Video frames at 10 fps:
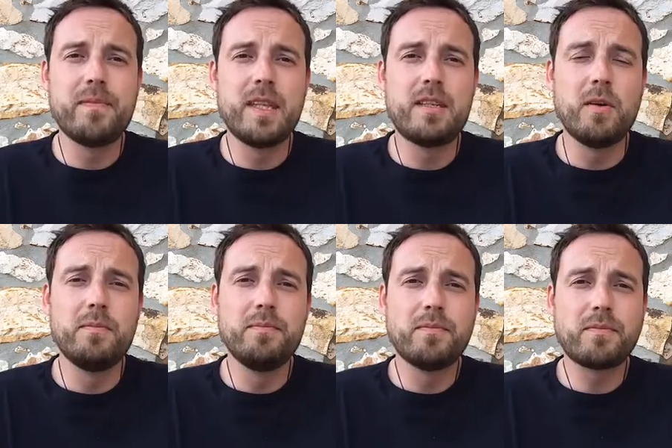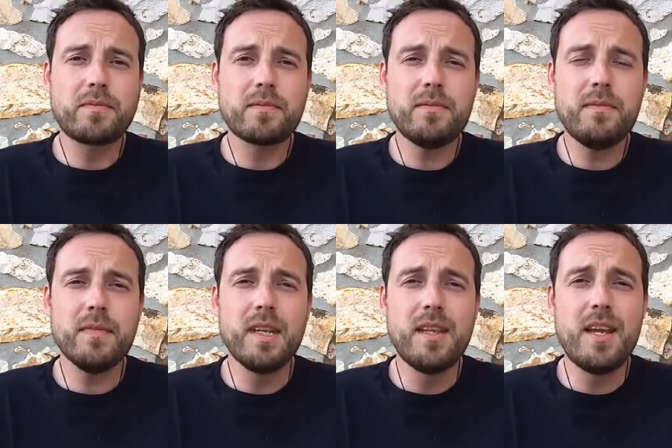So,
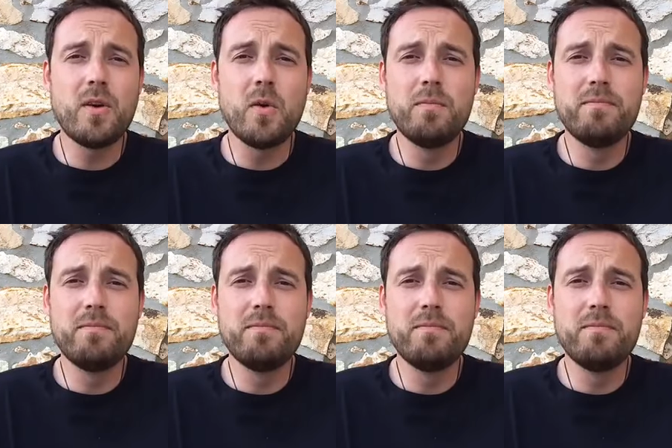there you go